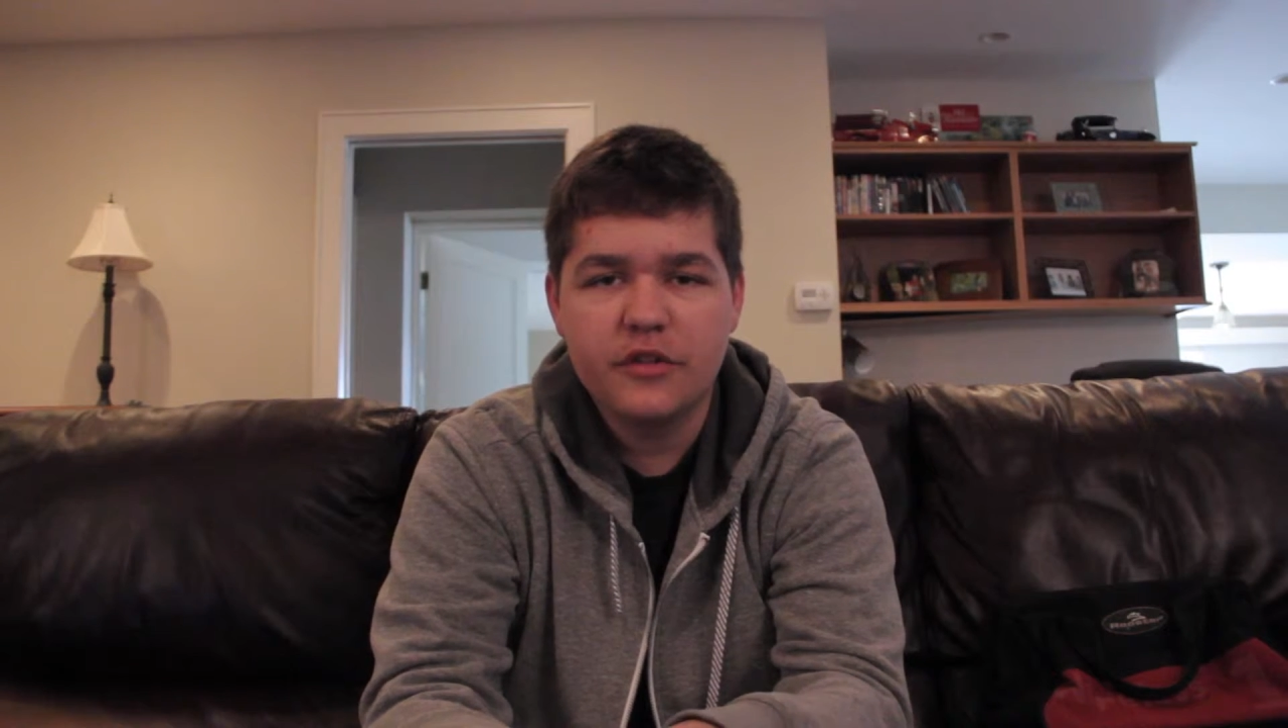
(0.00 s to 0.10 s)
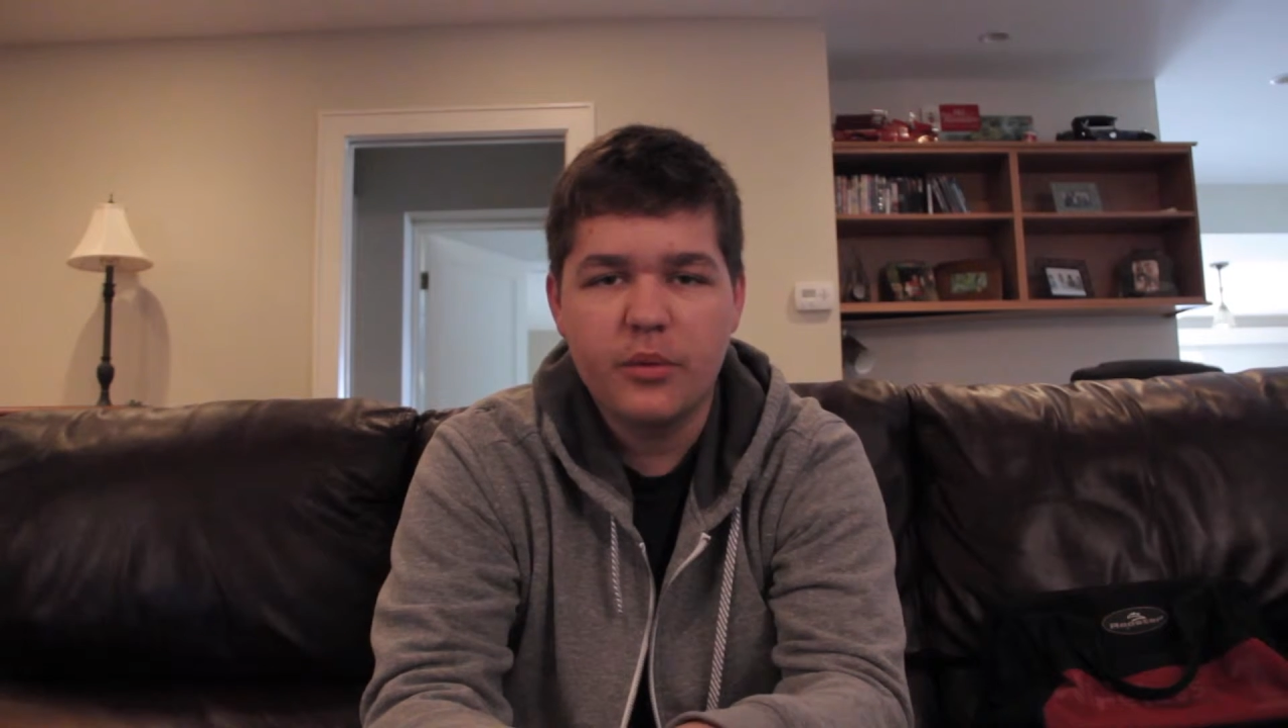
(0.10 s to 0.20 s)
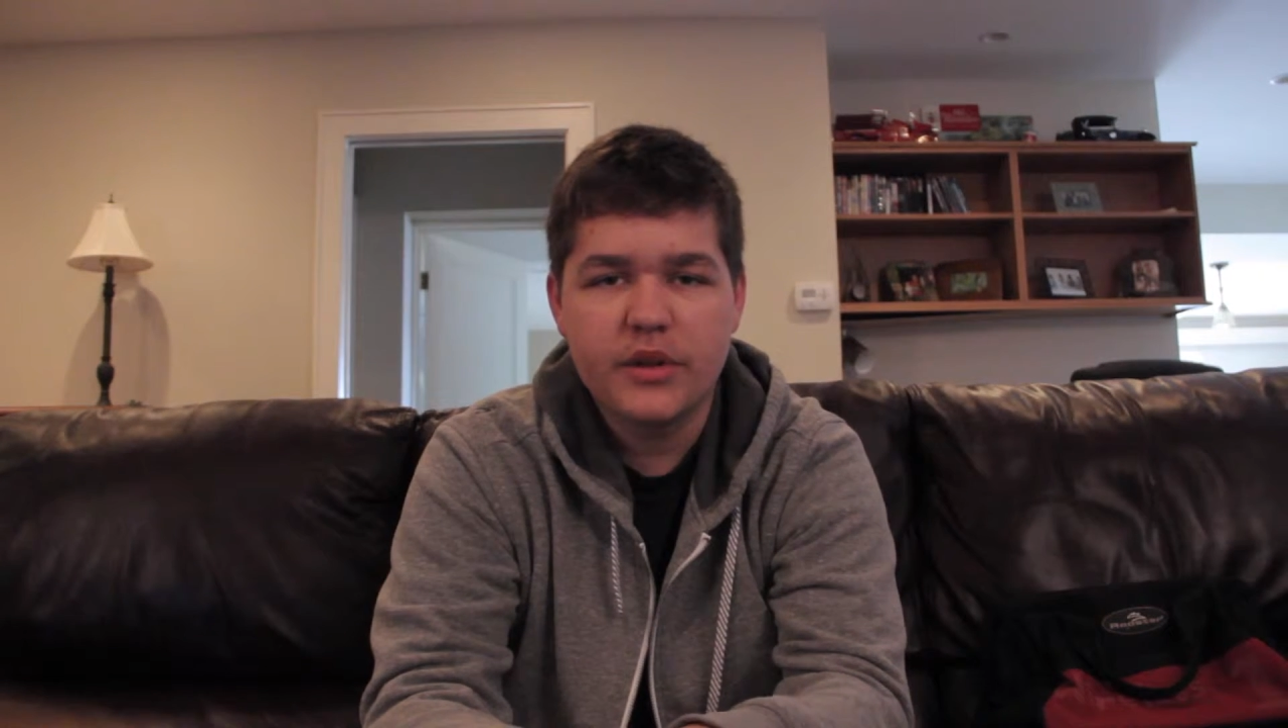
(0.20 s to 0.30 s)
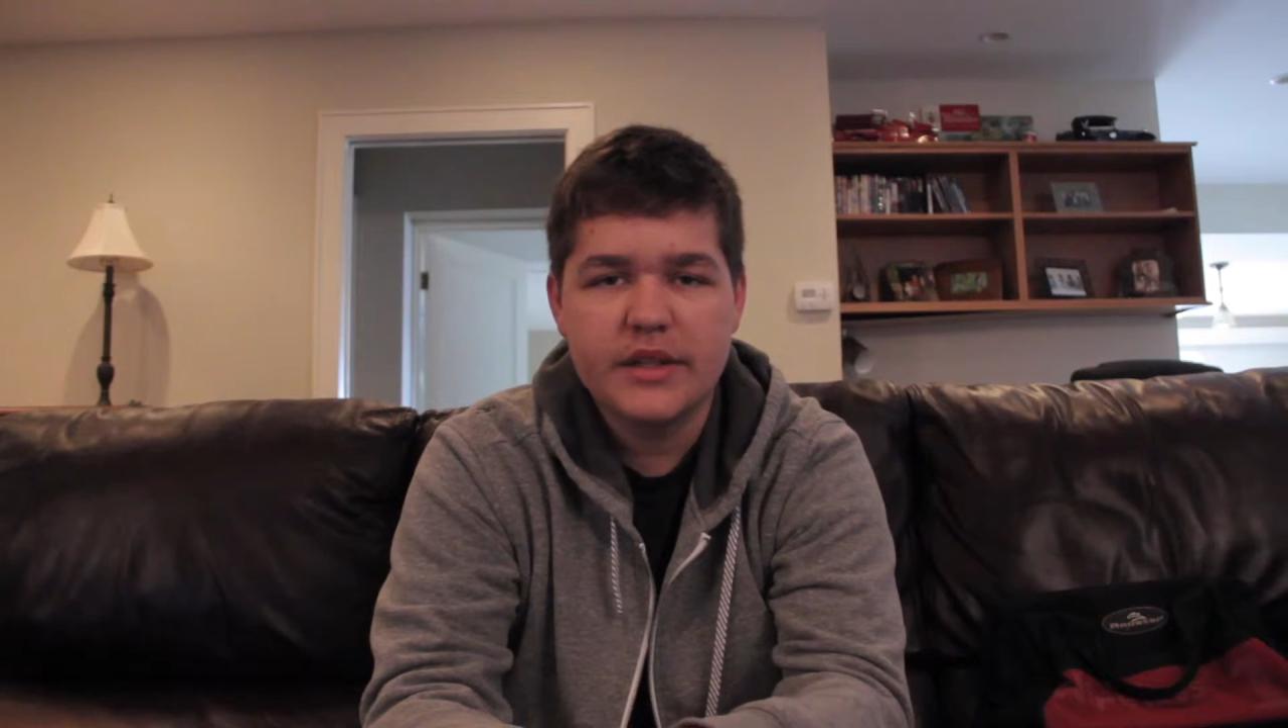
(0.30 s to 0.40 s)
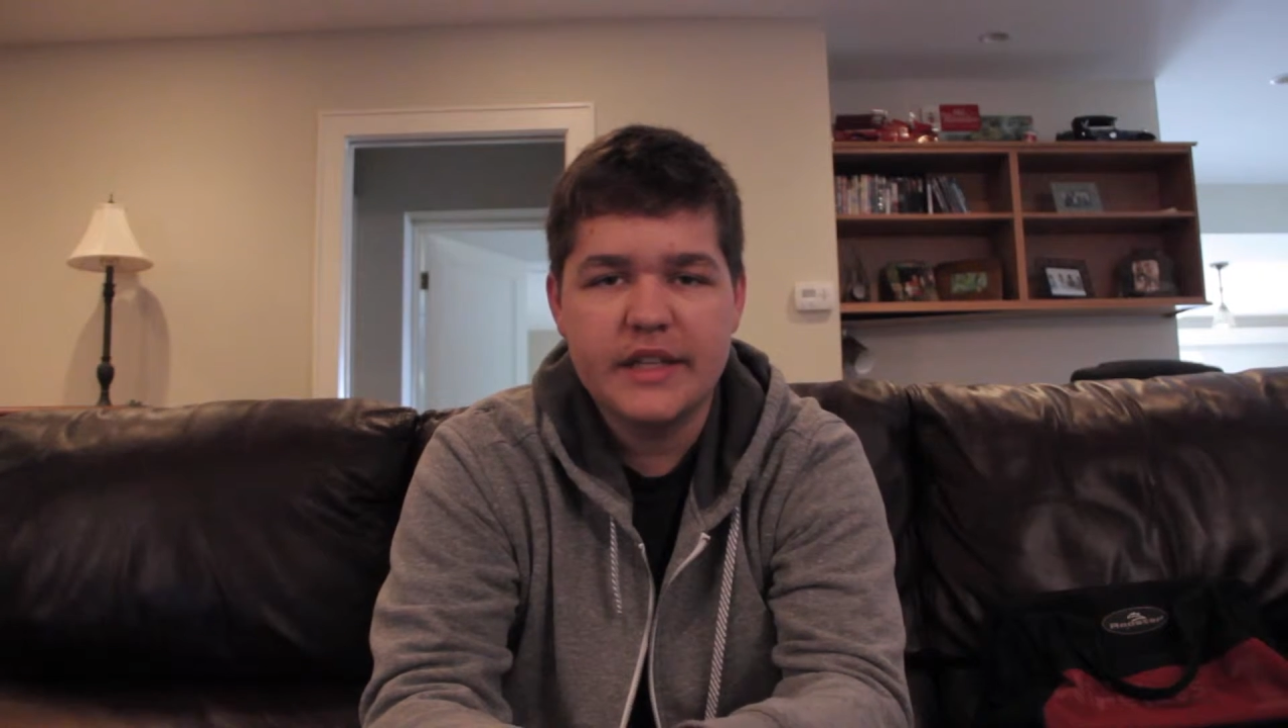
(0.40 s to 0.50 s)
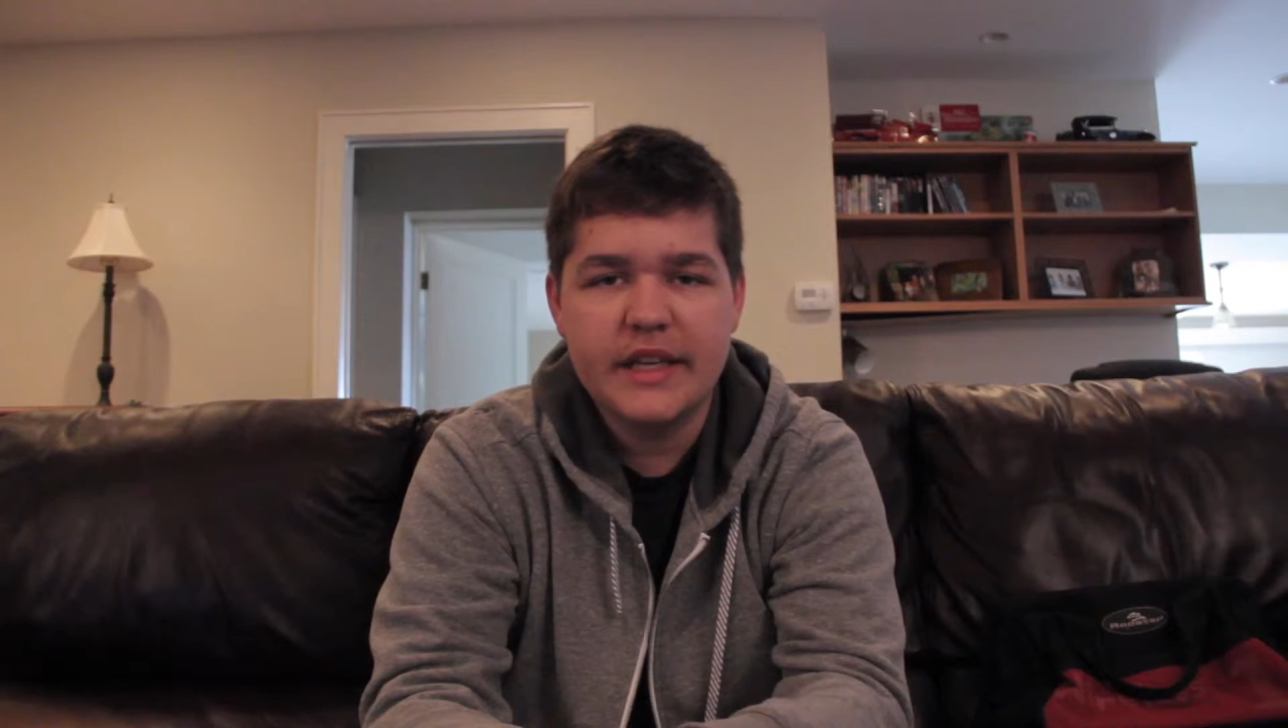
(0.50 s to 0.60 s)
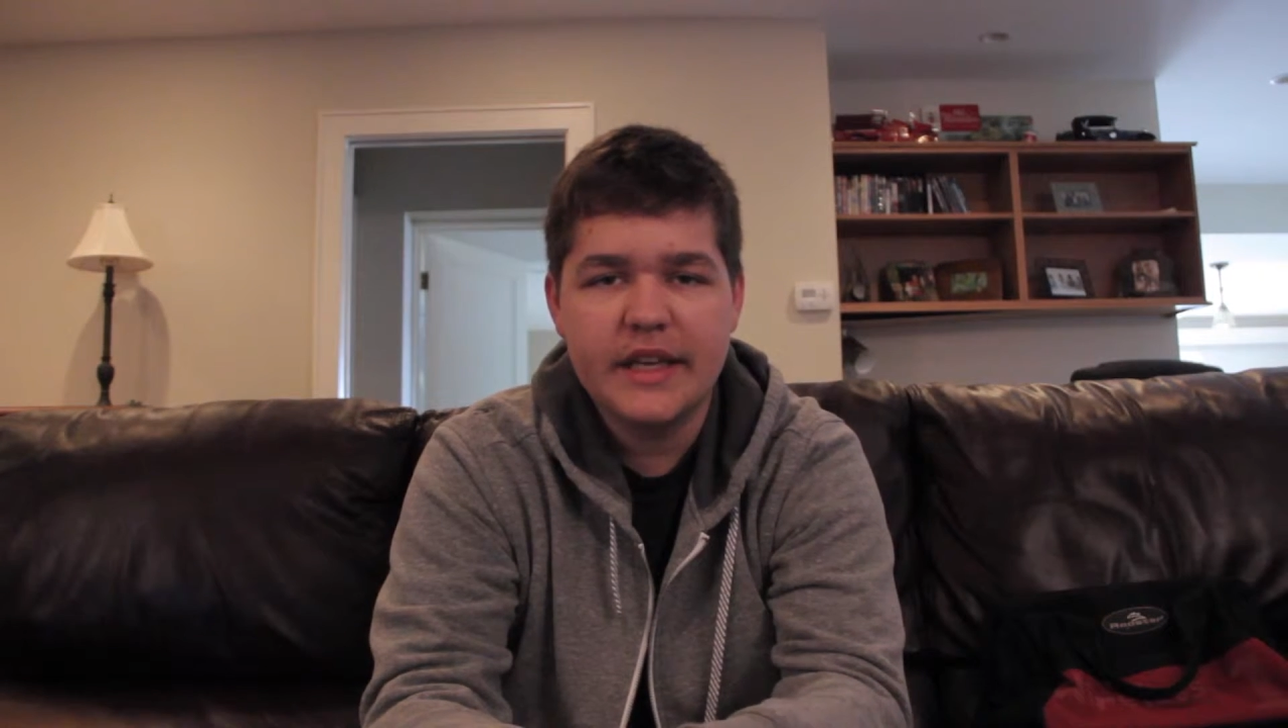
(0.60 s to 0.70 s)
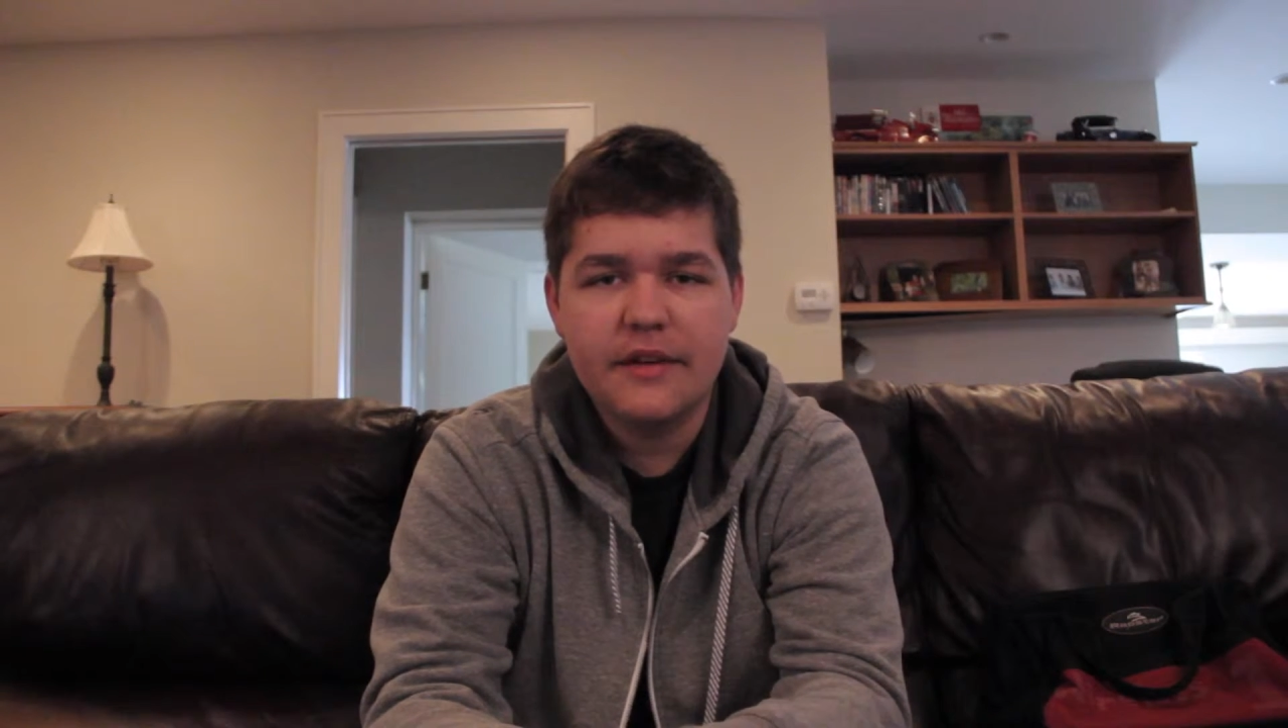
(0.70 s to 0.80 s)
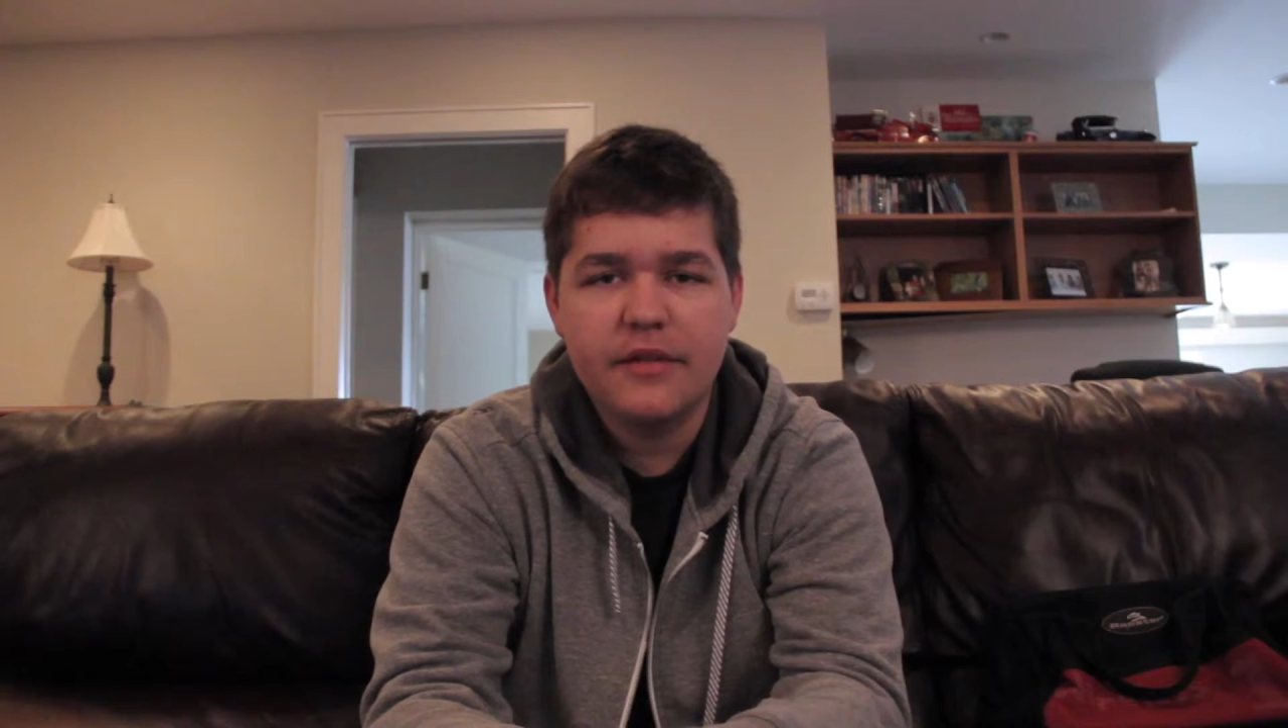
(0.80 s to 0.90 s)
of where the D-Day